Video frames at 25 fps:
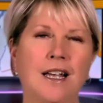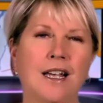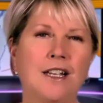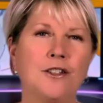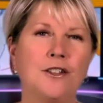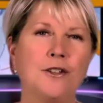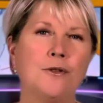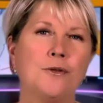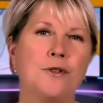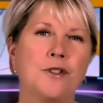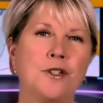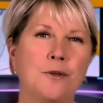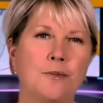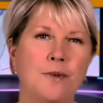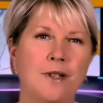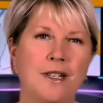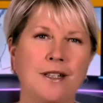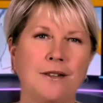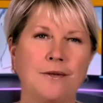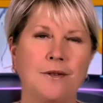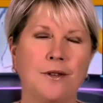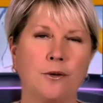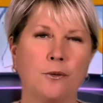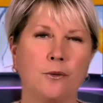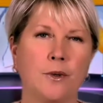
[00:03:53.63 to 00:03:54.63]
It used to
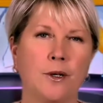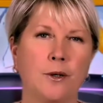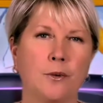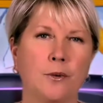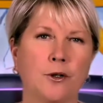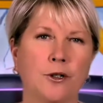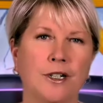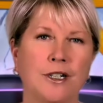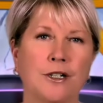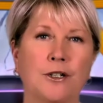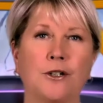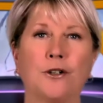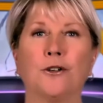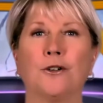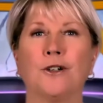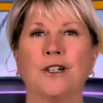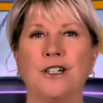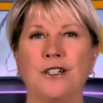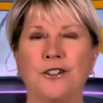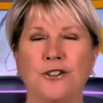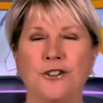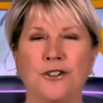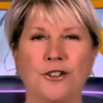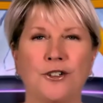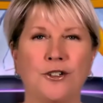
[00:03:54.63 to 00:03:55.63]
be that we were
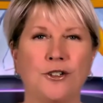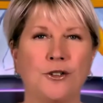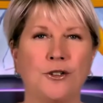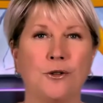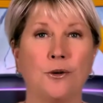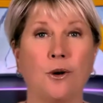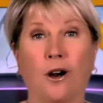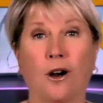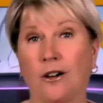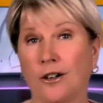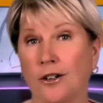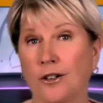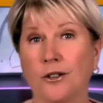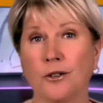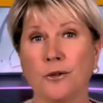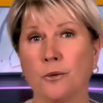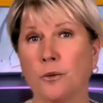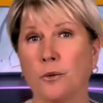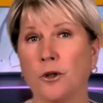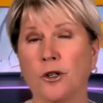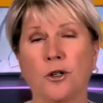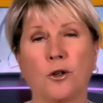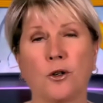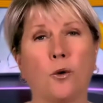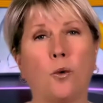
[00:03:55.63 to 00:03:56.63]
encouraged to do our good
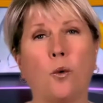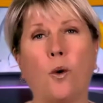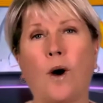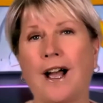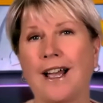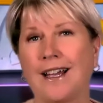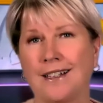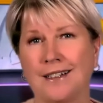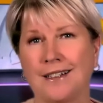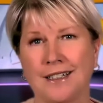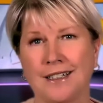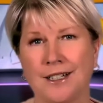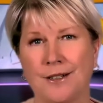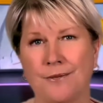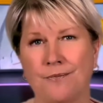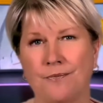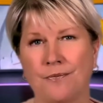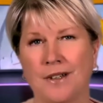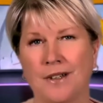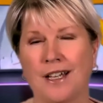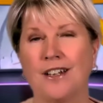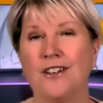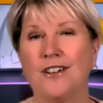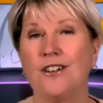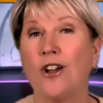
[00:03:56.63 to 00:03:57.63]
work quietly
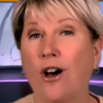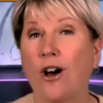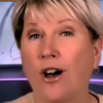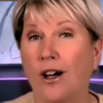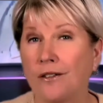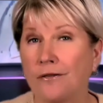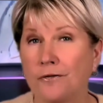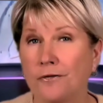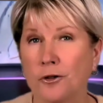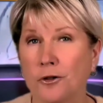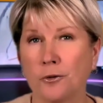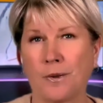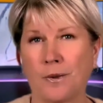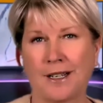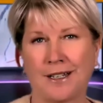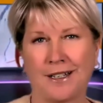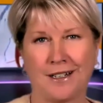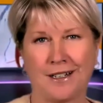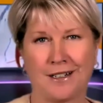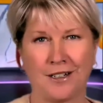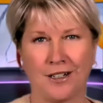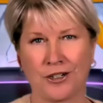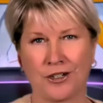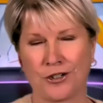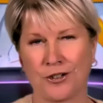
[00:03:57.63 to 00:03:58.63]
and not for
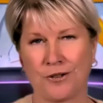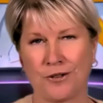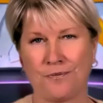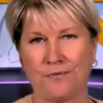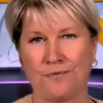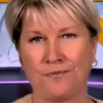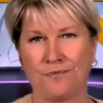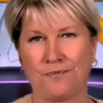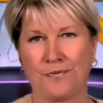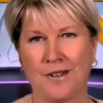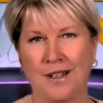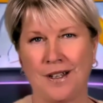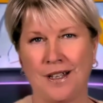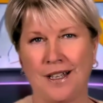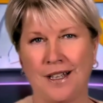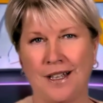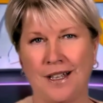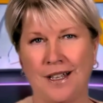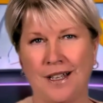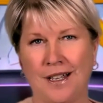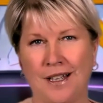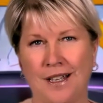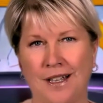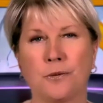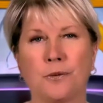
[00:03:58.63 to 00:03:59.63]
recognition.
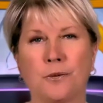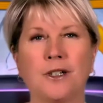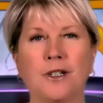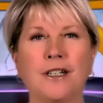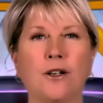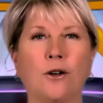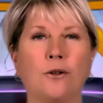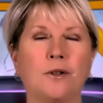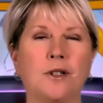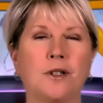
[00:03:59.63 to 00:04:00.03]
It's really